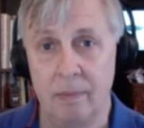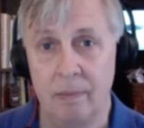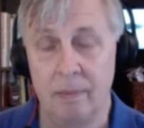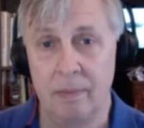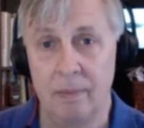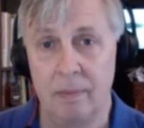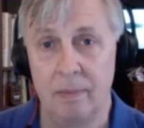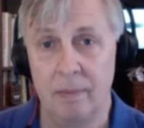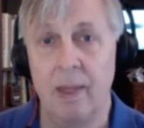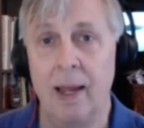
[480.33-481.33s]

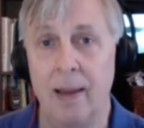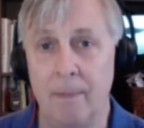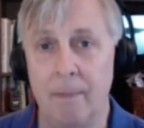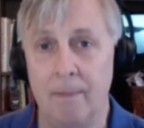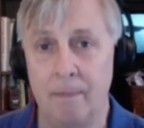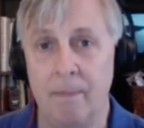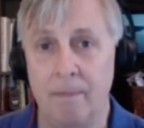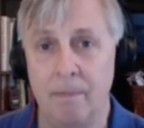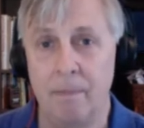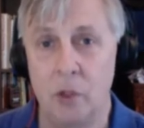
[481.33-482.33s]

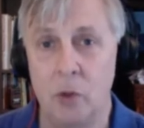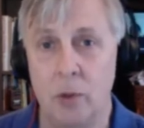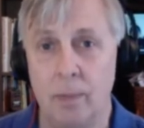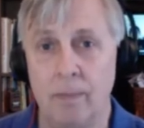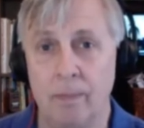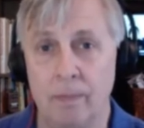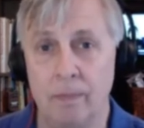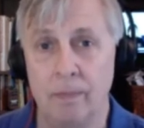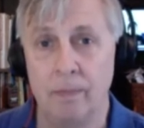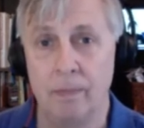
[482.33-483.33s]

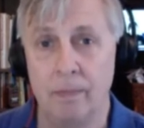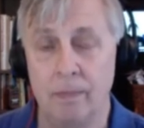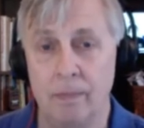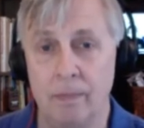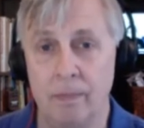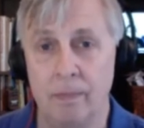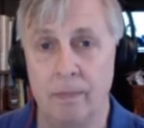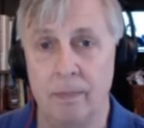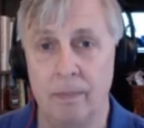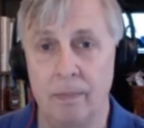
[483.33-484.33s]

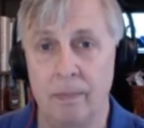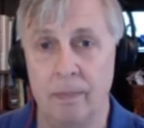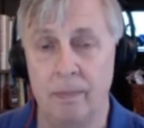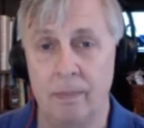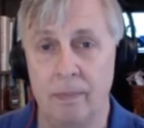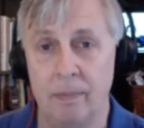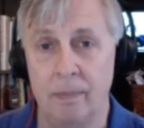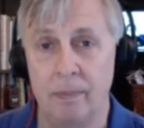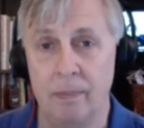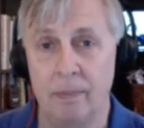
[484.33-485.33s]

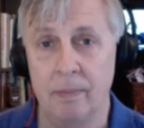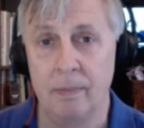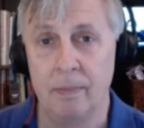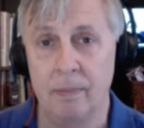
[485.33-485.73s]
No words are spoken by the person on screen.